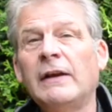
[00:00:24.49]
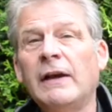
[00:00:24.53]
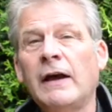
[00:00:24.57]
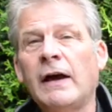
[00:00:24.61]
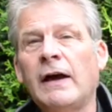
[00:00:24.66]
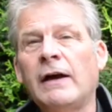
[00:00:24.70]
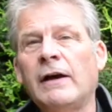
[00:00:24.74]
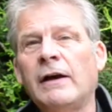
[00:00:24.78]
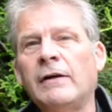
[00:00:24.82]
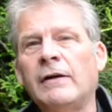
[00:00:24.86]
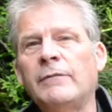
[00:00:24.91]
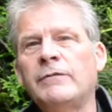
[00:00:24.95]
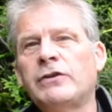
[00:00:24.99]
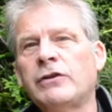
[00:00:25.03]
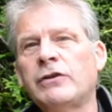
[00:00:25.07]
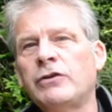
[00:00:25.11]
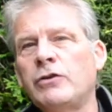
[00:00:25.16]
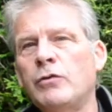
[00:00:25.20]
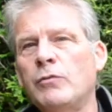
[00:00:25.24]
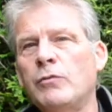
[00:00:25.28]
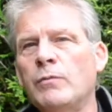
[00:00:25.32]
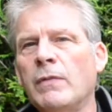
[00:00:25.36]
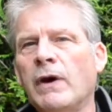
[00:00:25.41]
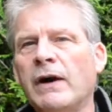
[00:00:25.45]
So
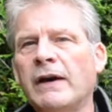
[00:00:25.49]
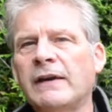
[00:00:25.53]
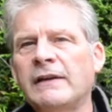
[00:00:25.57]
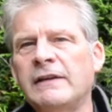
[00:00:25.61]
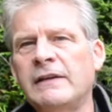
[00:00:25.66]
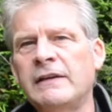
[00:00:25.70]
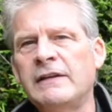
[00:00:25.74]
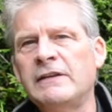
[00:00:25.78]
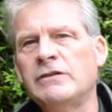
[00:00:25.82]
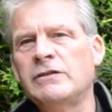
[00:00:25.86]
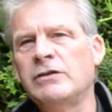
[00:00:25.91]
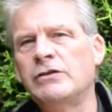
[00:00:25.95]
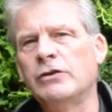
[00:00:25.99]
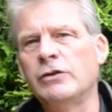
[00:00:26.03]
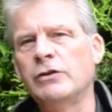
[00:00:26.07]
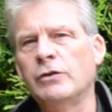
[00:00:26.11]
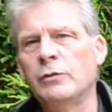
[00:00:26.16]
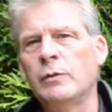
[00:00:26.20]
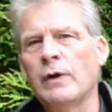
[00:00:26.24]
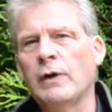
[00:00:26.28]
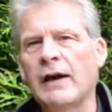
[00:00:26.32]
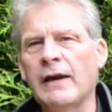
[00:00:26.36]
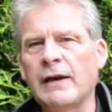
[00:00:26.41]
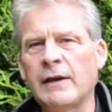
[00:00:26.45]
you might need to
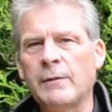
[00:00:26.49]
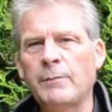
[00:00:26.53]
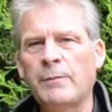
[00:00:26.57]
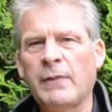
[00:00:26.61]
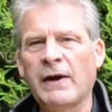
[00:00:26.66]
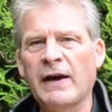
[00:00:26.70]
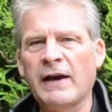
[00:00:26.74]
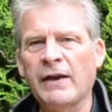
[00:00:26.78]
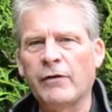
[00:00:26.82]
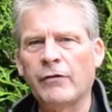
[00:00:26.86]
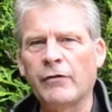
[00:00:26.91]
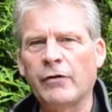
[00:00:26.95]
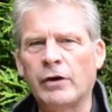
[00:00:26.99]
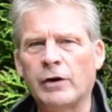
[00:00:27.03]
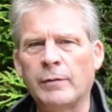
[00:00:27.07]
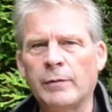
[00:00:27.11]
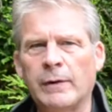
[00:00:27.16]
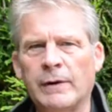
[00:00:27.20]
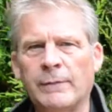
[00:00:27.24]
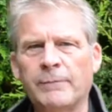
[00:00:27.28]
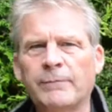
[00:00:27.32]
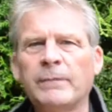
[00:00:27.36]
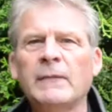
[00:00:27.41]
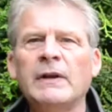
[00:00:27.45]
do a
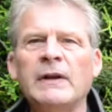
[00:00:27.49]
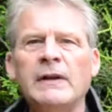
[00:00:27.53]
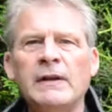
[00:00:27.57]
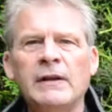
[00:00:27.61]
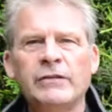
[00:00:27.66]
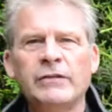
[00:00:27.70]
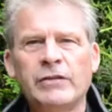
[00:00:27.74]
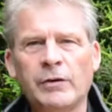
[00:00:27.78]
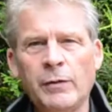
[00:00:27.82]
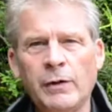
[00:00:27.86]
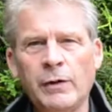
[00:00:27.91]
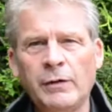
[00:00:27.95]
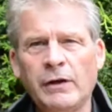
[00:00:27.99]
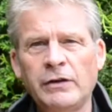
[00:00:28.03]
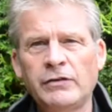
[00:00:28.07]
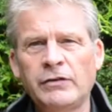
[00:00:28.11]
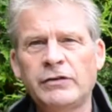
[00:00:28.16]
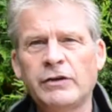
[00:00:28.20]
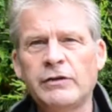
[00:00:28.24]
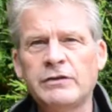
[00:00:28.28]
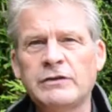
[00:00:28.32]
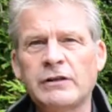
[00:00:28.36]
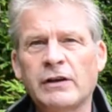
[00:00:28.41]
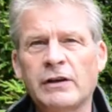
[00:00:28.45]
panorama. So what I'm going to
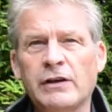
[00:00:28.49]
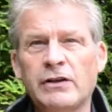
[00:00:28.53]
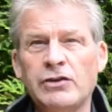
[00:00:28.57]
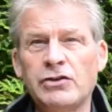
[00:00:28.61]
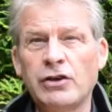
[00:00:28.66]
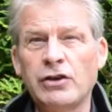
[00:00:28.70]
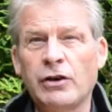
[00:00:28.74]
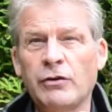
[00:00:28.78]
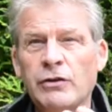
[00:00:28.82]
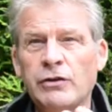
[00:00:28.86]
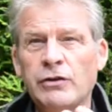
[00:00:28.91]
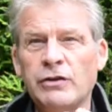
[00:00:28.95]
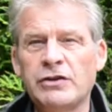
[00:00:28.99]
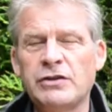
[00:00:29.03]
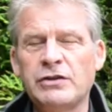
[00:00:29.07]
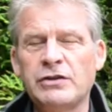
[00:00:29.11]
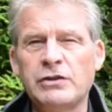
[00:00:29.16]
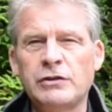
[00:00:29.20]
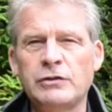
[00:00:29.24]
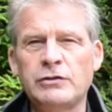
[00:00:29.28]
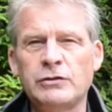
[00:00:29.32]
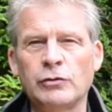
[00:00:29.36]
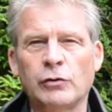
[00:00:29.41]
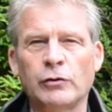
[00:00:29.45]
do is I'm going to show you this
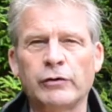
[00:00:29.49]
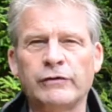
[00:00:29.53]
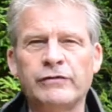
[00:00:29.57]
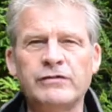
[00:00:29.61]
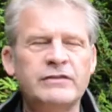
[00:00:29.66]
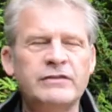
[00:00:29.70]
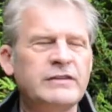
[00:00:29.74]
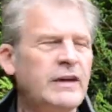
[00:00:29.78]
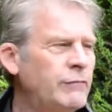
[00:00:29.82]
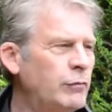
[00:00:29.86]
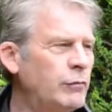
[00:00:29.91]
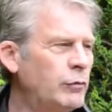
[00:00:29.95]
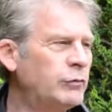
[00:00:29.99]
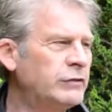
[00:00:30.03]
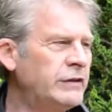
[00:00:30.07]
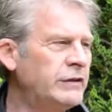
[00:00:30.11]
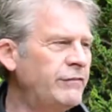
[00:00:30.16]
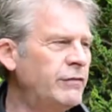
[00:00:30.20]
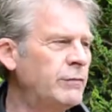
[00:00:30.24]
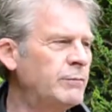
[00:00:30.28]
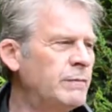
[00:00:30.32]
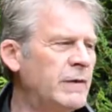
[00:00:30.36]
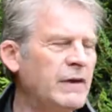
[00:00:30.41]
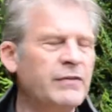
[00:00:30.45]
sort of several
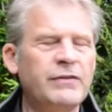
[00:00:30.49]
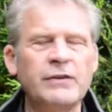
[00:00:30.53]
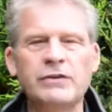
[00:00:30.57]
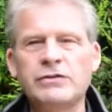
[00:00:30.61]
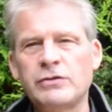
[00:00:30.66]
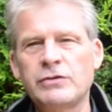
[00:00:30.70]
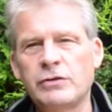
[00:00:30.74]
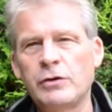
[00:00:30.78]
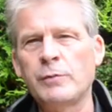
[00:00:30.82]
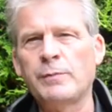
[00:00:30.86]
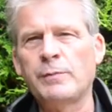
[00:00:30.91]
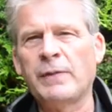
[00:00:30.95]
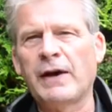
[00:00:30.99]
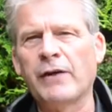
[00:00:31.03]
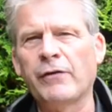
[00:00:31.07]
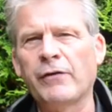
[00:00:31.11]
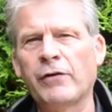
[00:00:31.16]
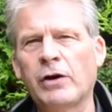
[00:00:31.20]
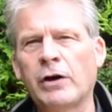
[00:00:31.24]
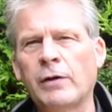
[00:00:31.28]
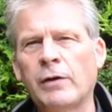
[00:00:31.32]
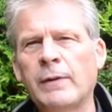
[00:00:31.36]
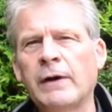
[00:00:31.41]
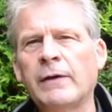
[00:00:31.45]
different methods to do a
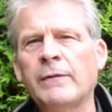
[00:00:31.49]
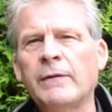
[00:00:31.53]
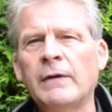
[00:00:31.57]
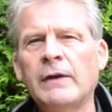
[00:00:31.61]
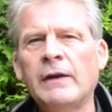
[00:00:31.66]
panorama,